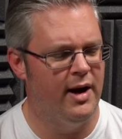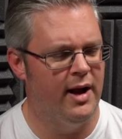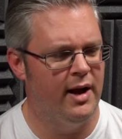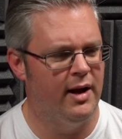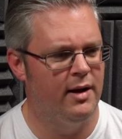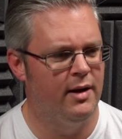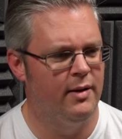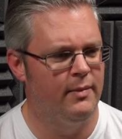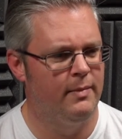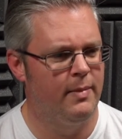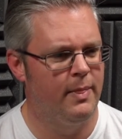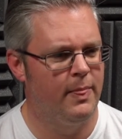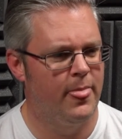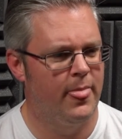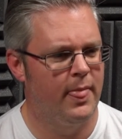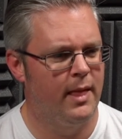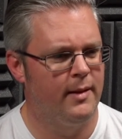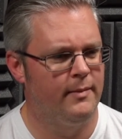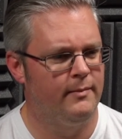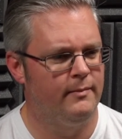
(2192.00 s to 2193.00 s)
involved in
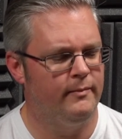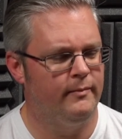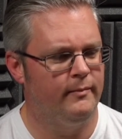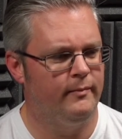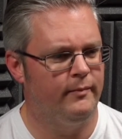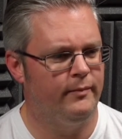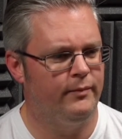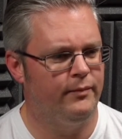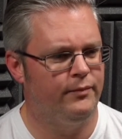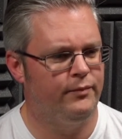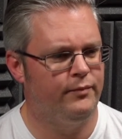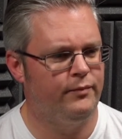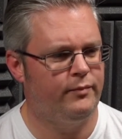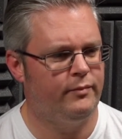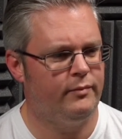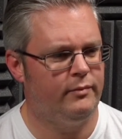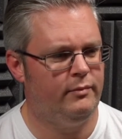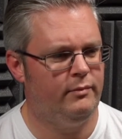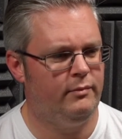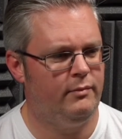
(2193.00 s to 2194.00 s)
HS2 as well,
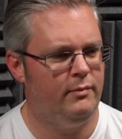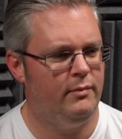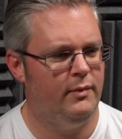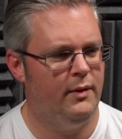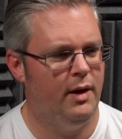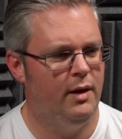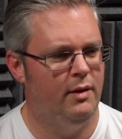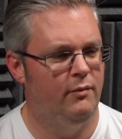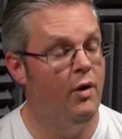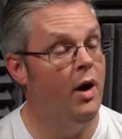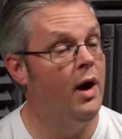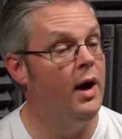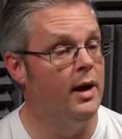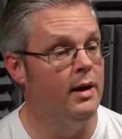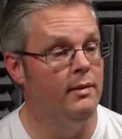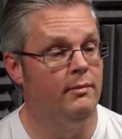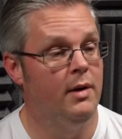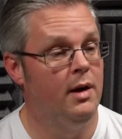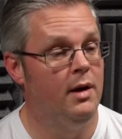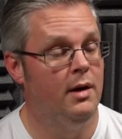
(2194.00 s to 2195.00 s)
which is that
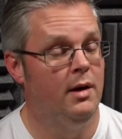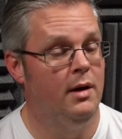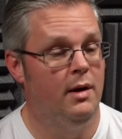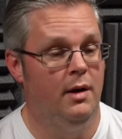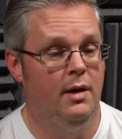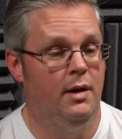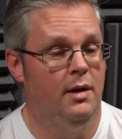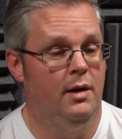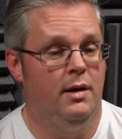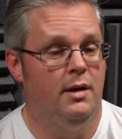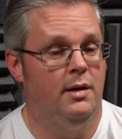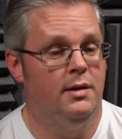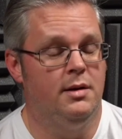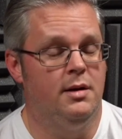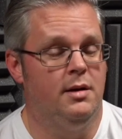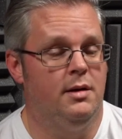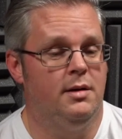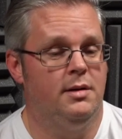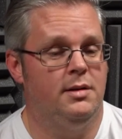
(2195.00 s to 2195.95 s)
crappy plan for a